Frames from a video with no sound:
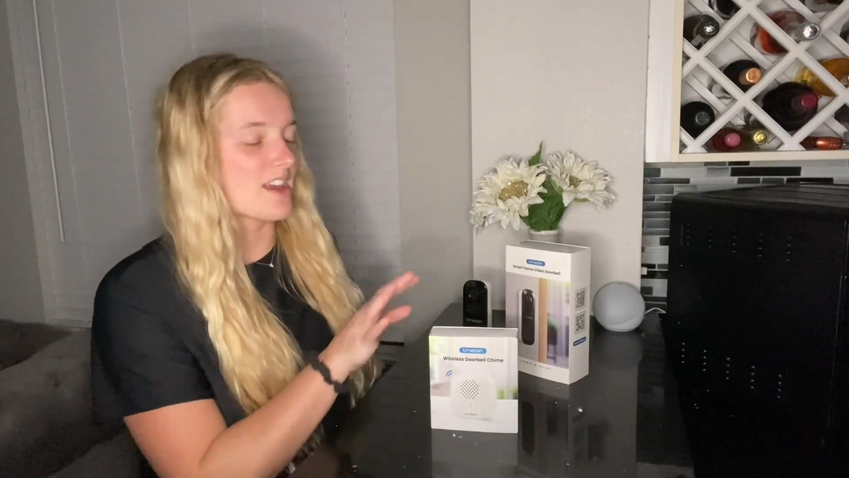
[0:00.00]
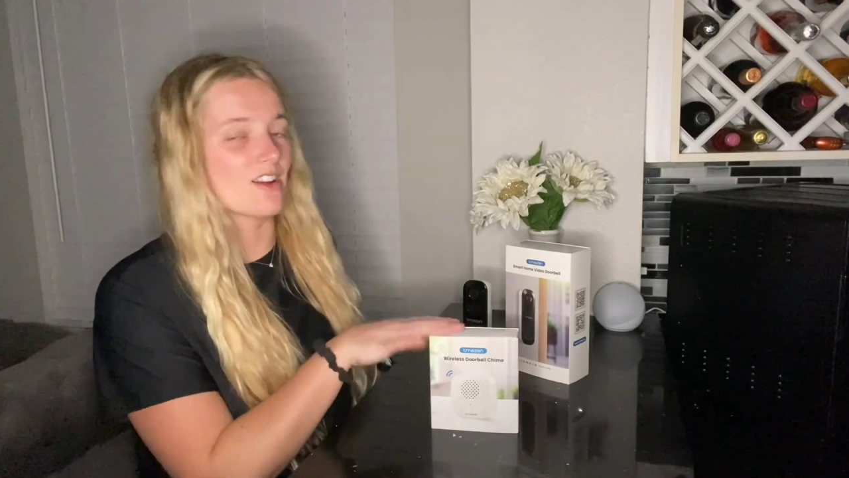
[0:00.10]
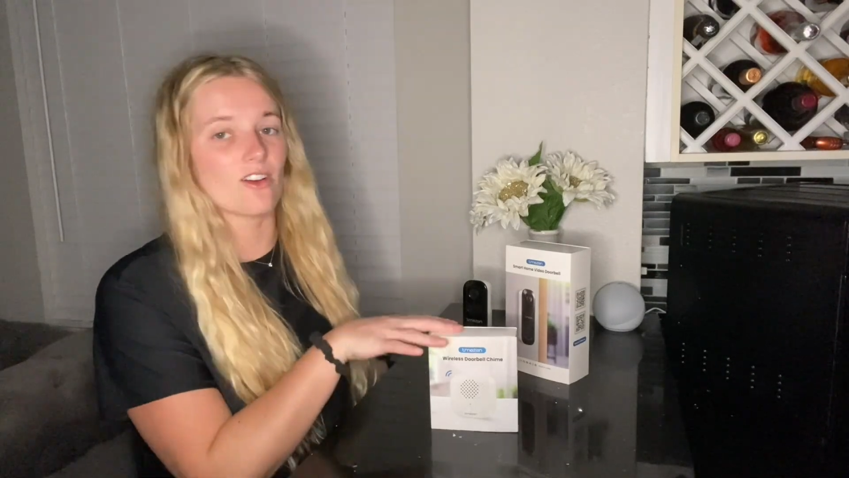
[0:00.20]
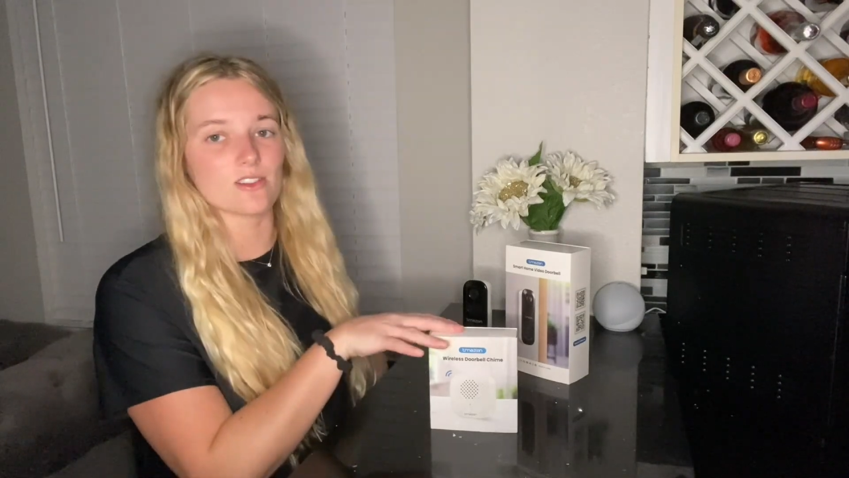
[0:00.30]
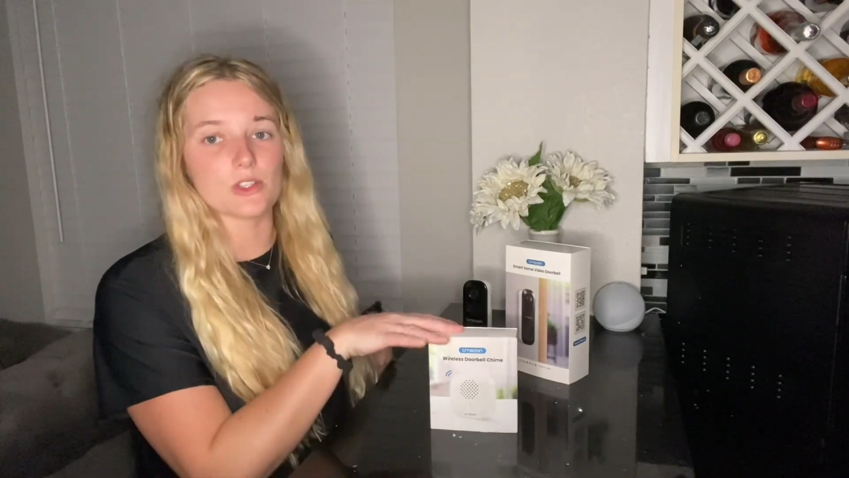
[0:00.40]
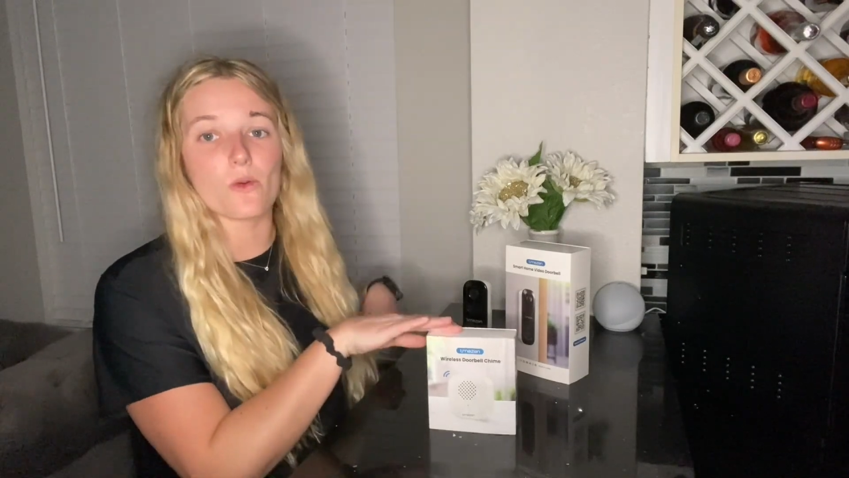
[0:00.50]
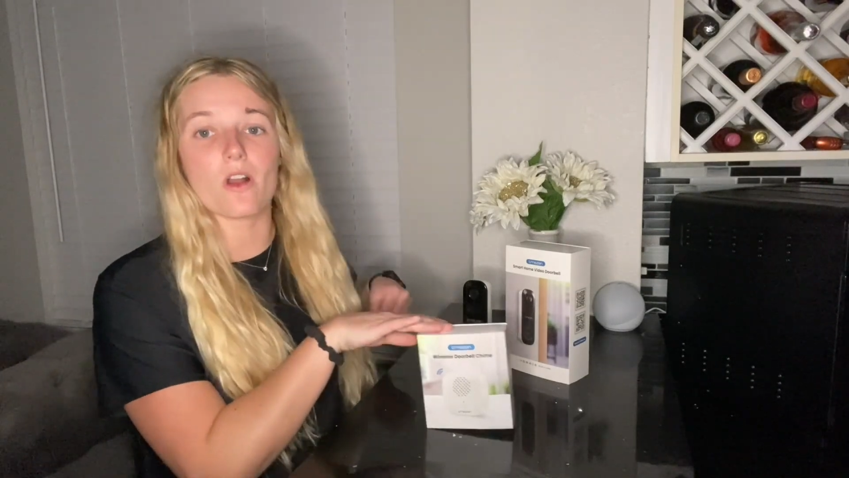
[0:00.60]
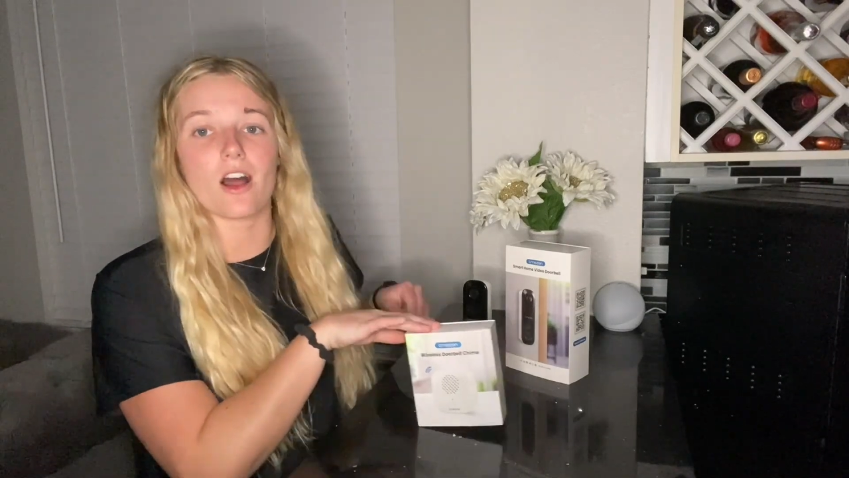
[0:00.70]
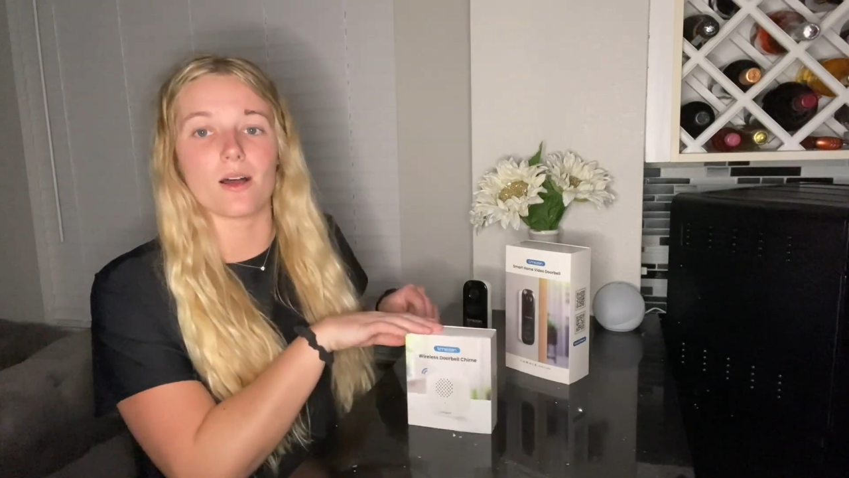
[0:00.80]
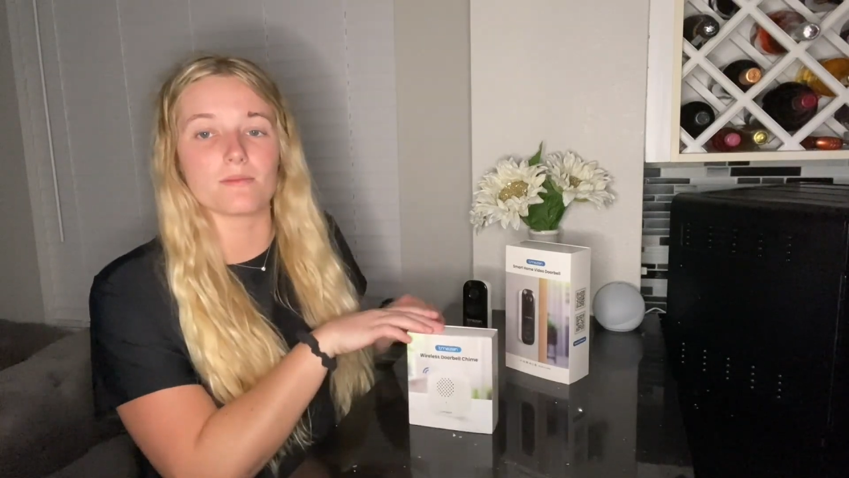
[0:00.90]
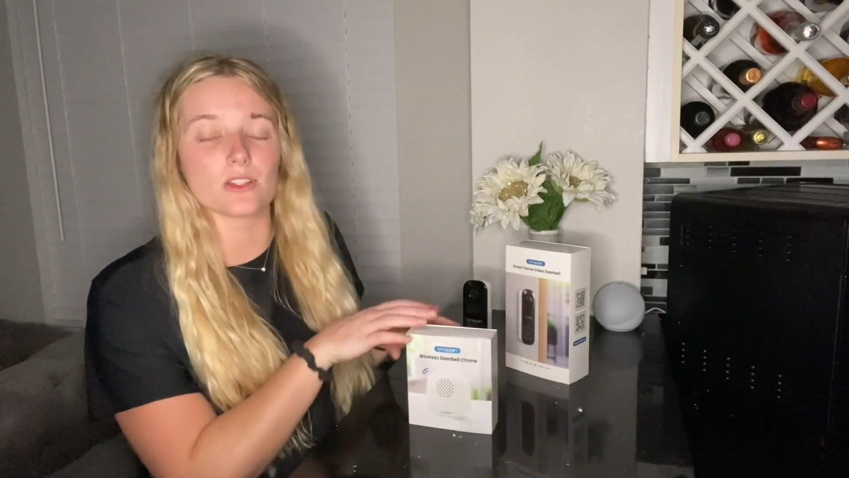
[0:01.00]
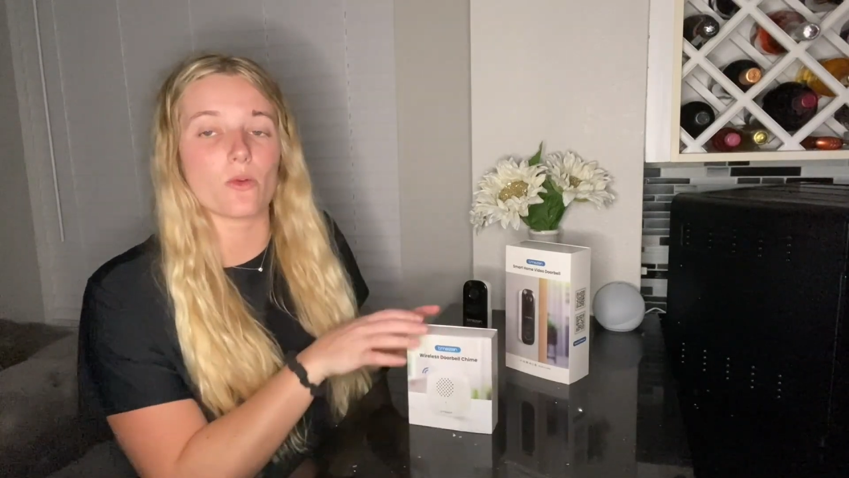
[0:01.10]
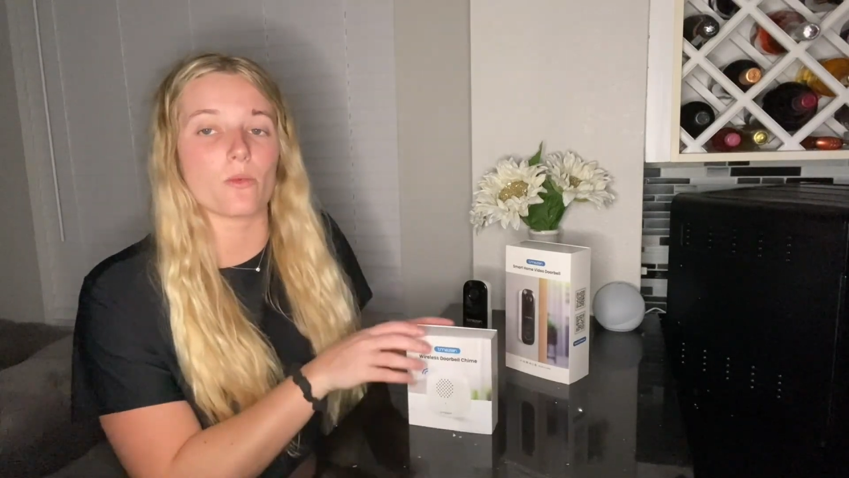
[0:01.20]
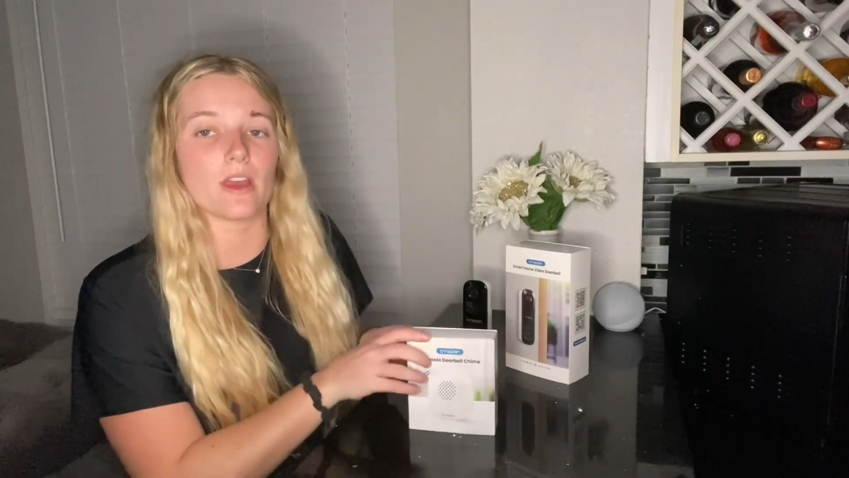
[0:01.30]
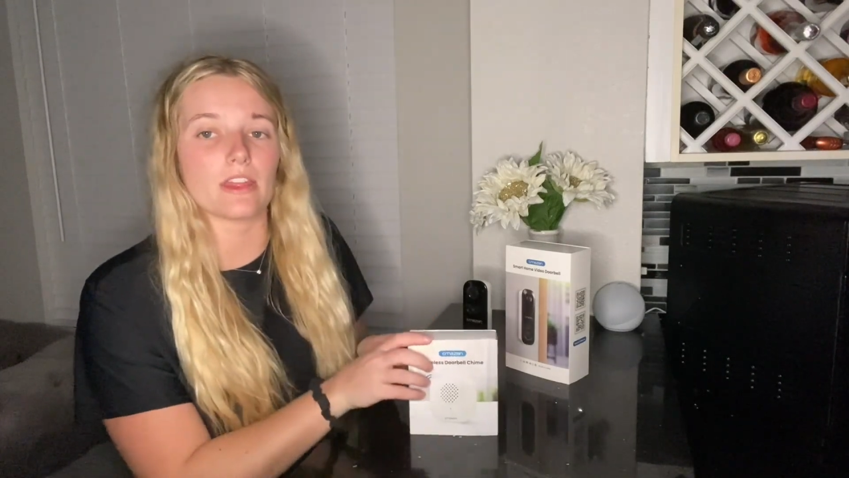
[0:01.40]
it also comes
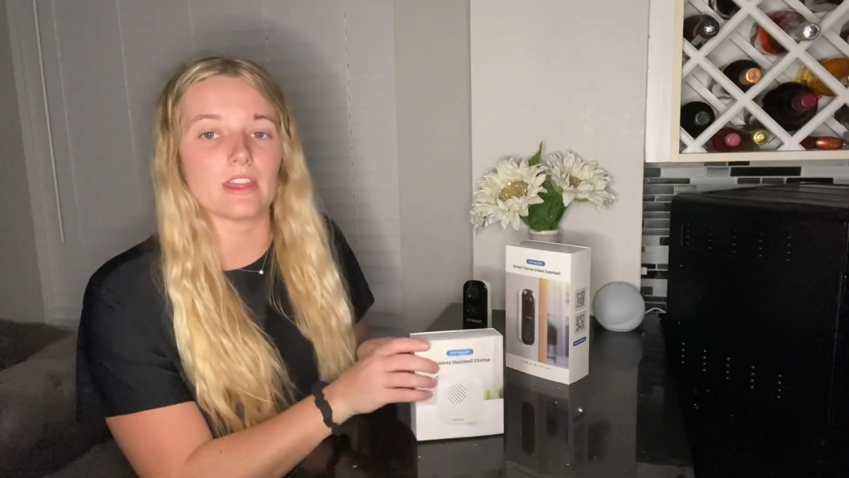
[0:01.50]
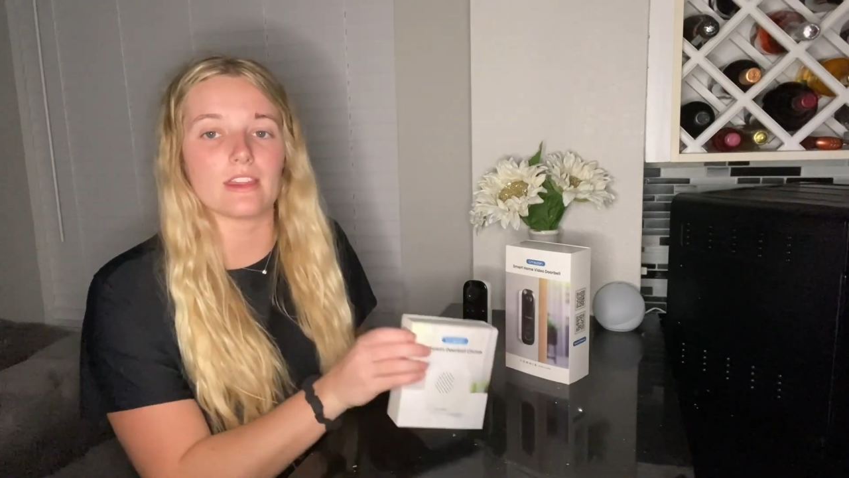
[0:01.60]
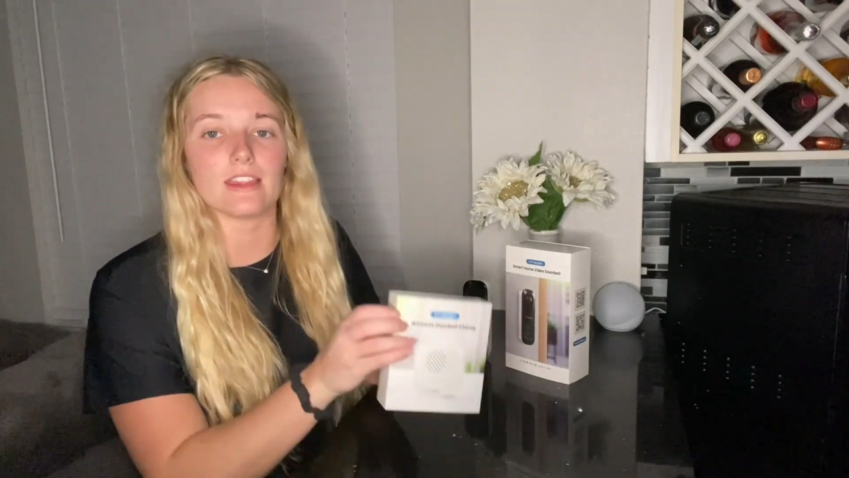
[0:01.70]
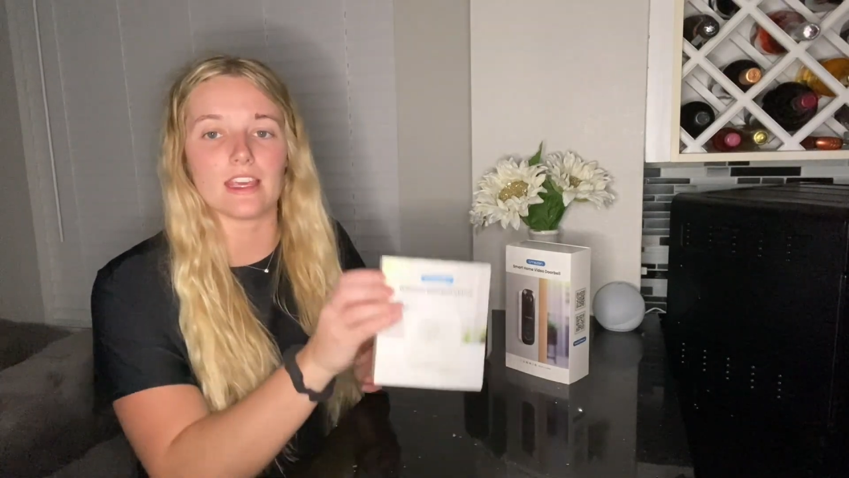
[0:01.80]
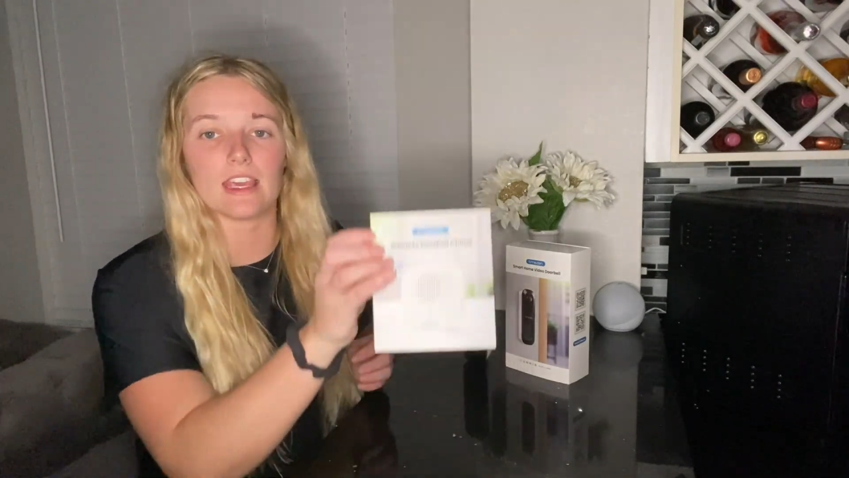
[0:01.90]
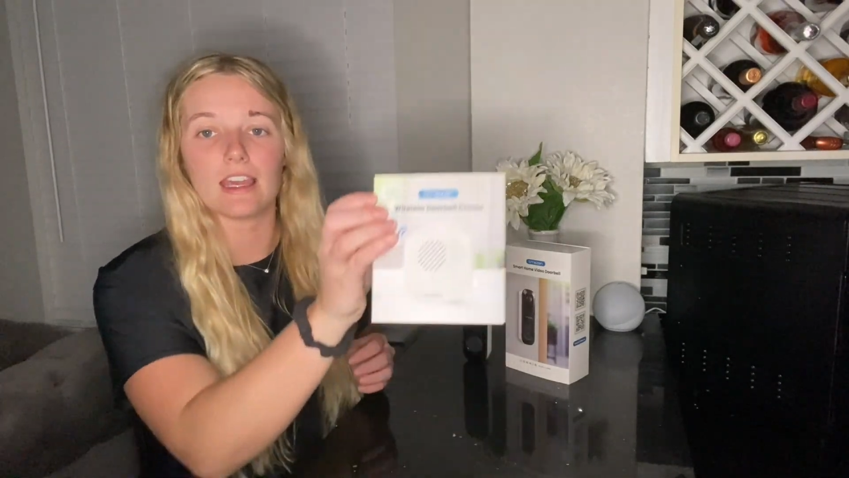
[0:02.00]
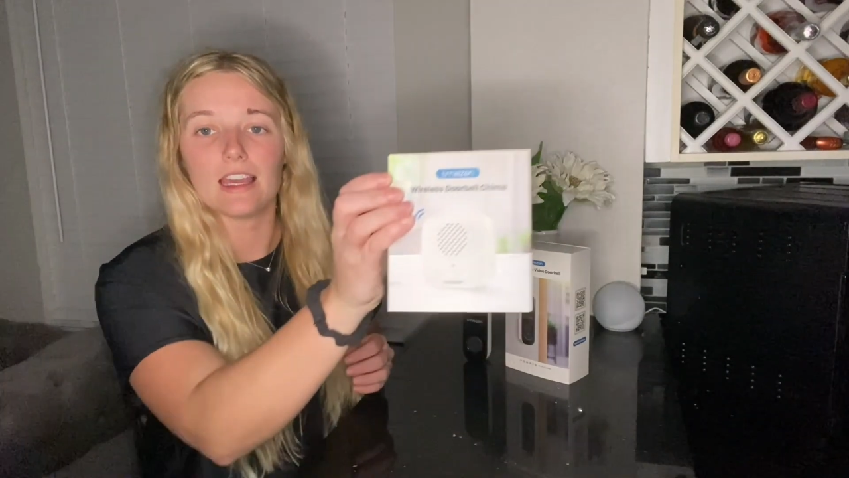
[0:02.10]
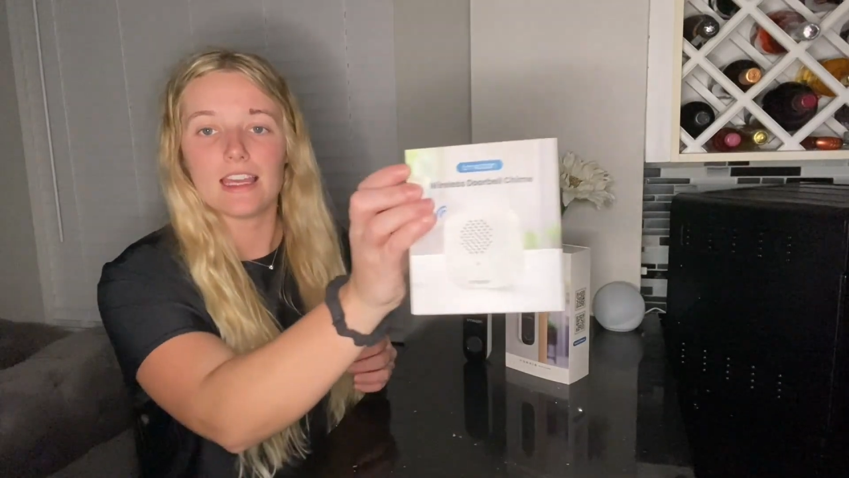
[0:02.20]
with the